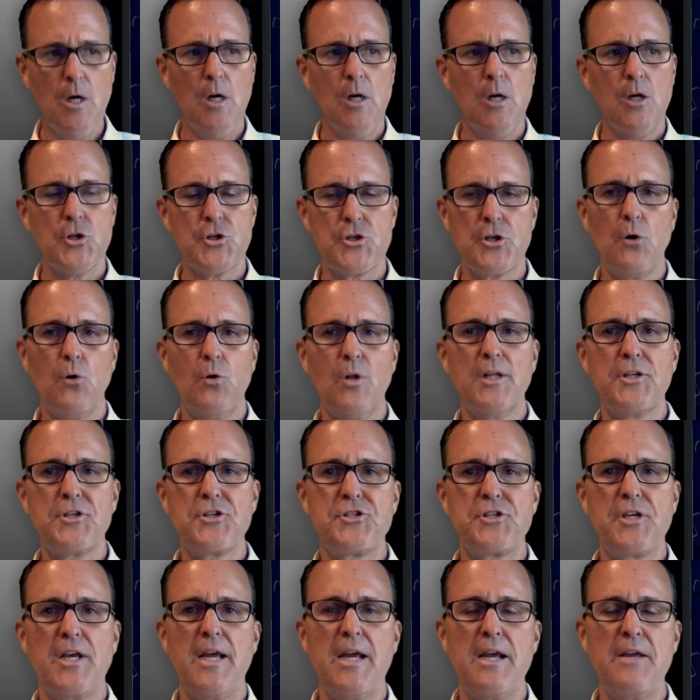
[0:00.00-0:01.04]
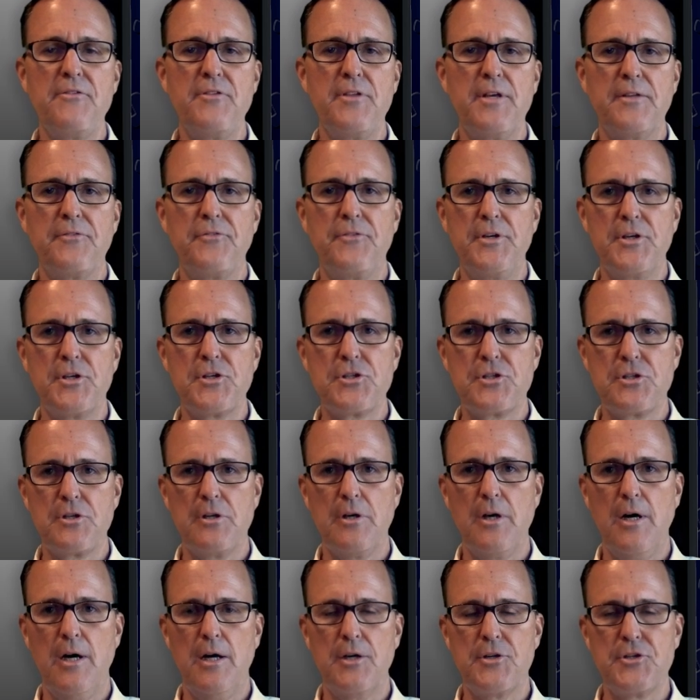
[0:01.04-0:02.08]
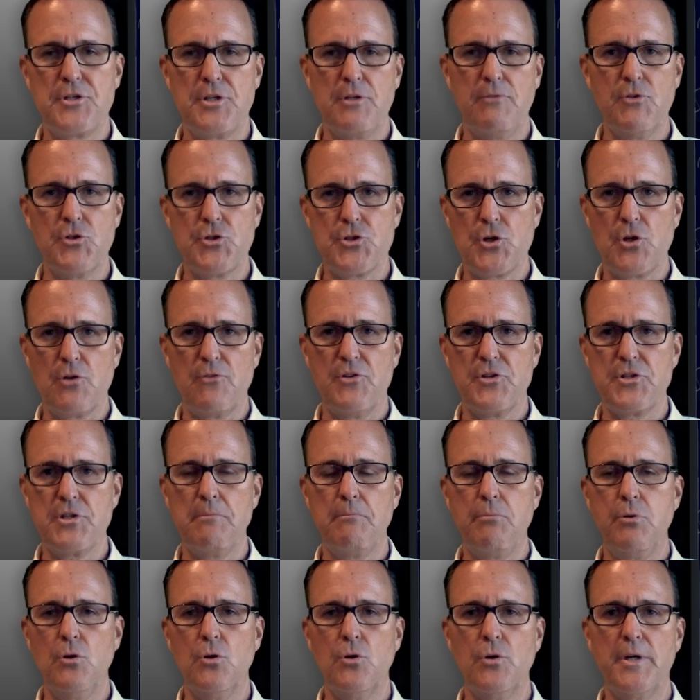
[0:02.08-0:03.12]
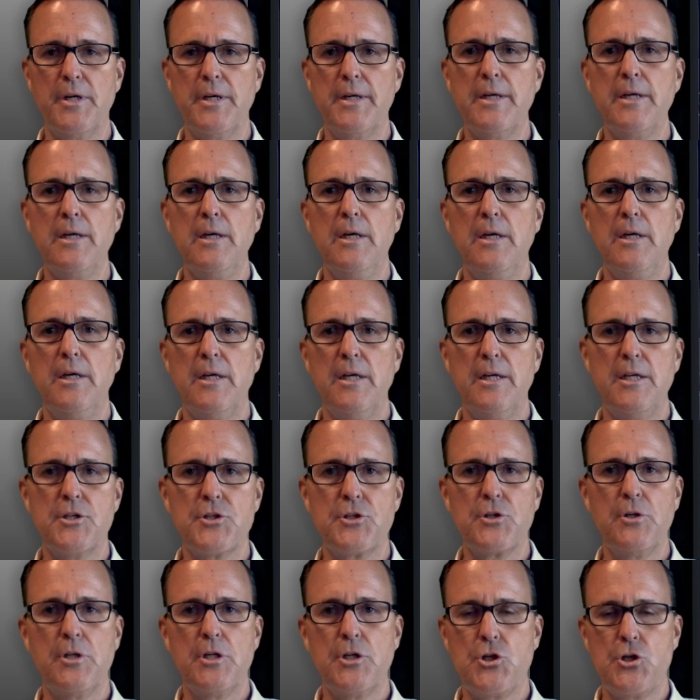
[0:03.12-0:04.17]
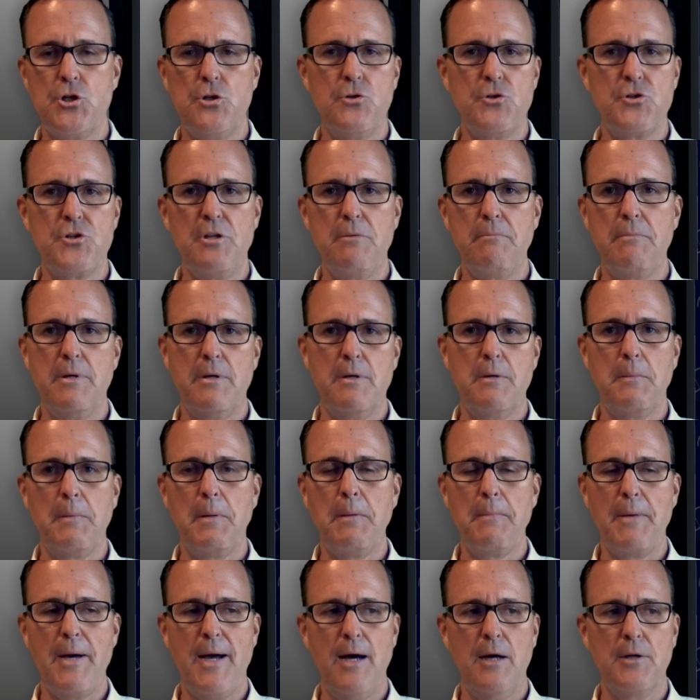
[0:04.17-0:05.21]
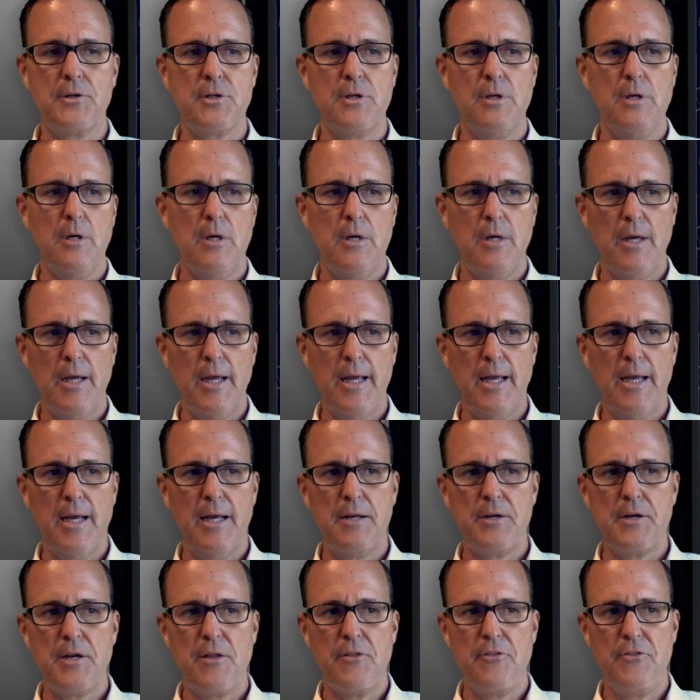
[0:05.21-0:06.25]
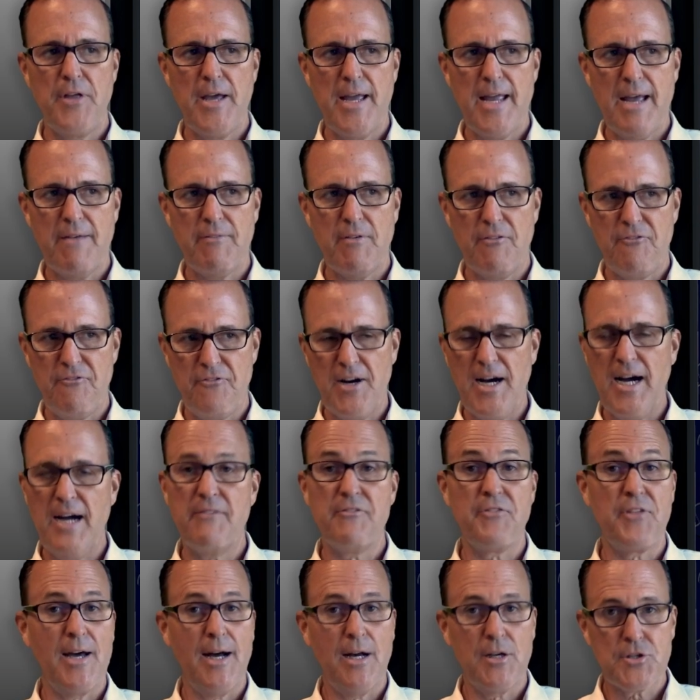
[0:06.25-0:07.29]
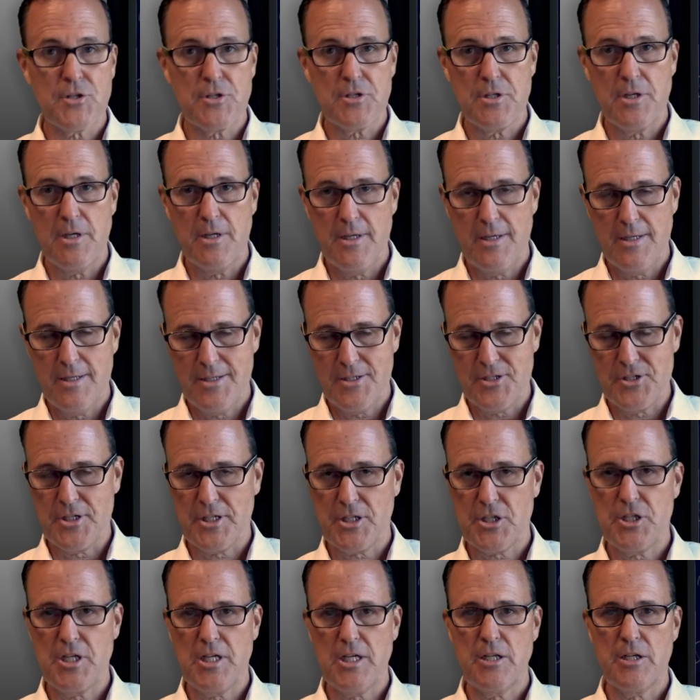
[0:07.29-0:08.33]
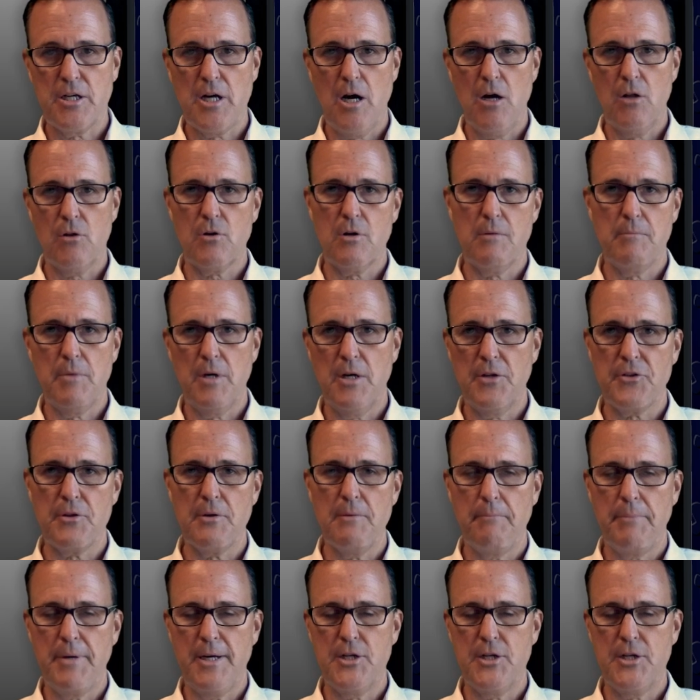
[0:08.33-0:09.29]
So let's say that this civil service employee is going to choose the minimum amount, and they have a $5,016 a month